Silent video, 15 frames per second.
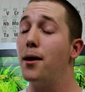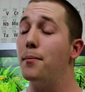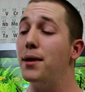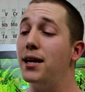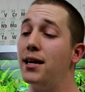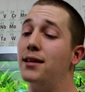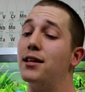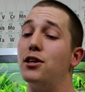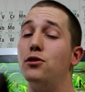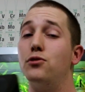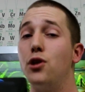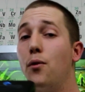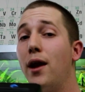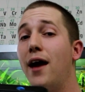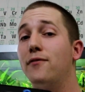meaning that you
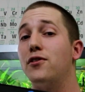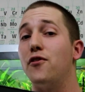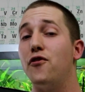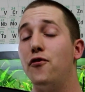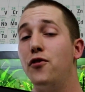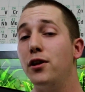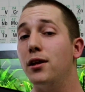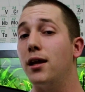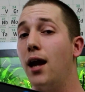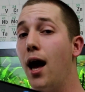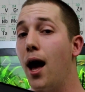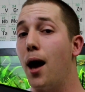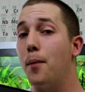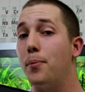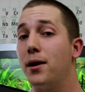don't have to fill it
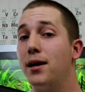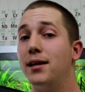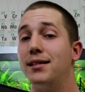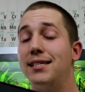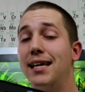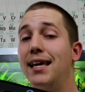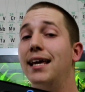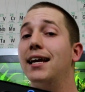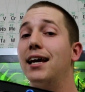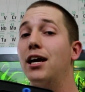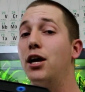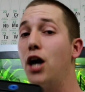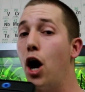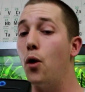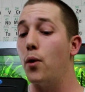up to get
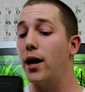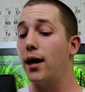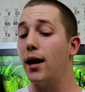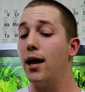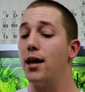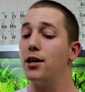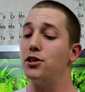it going.